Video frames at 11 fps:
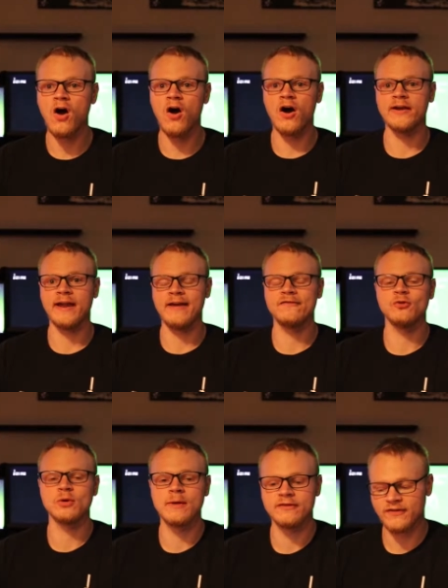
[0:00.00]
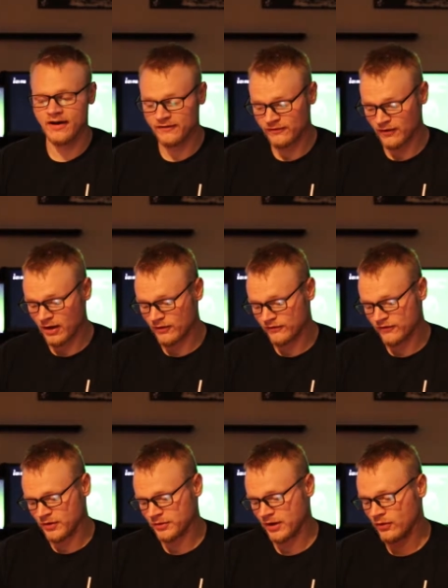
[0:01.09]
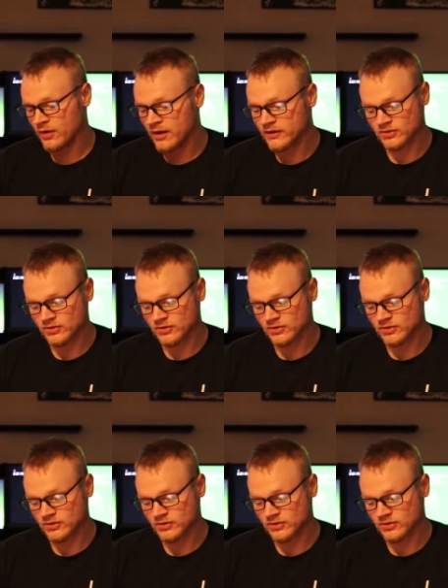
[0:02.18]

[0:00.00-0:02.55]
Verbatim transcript: on a 4x5 photo.